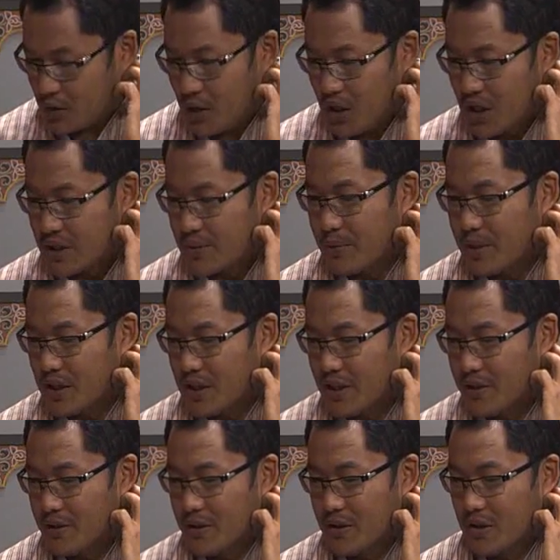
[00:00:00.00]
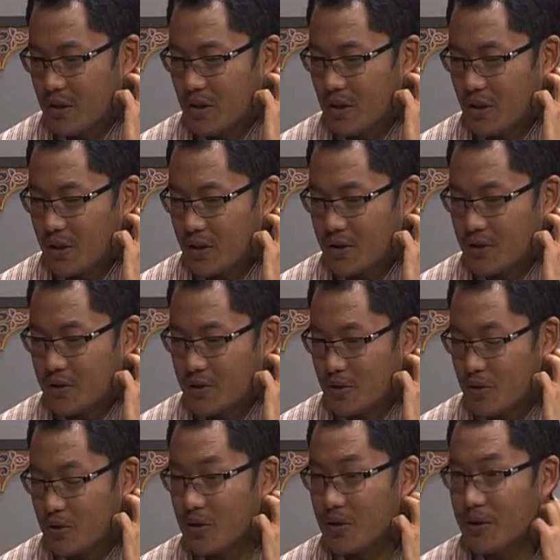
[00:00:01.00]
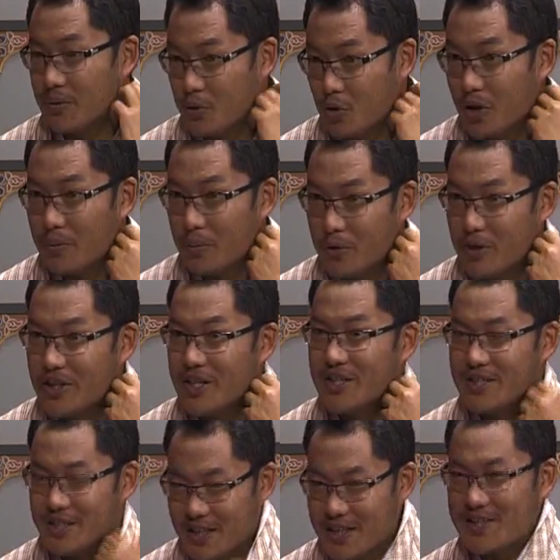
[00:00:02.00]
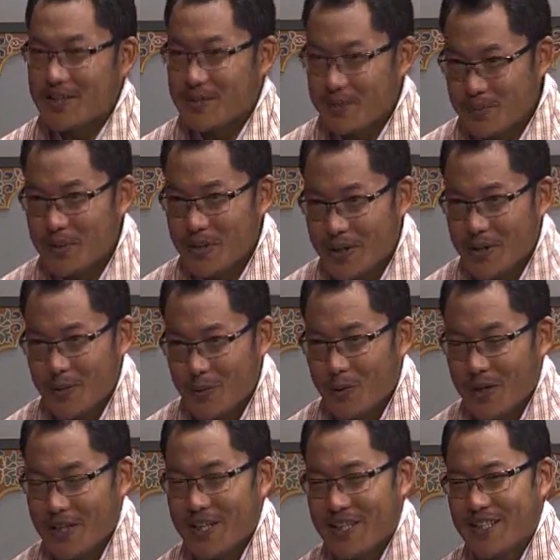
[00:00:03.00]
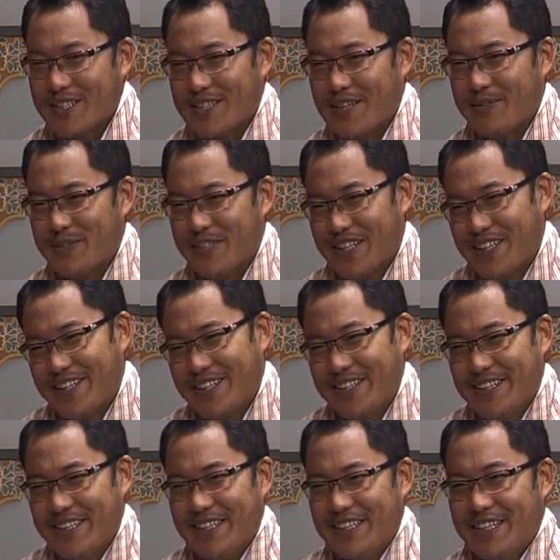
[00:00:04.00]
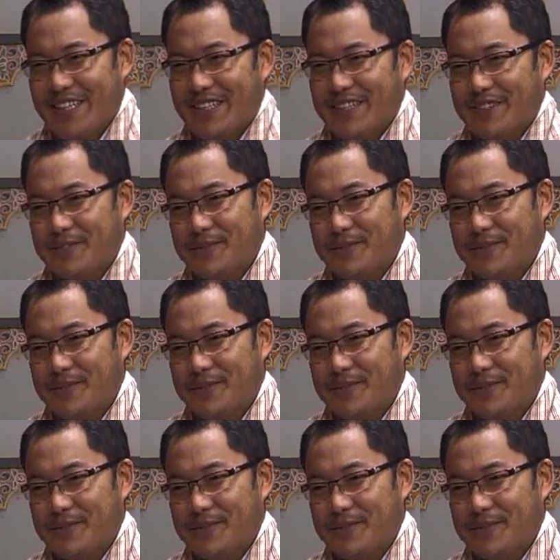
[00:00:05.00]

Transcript: ultimately, if you are a Bhutanese, let's be one and the same. And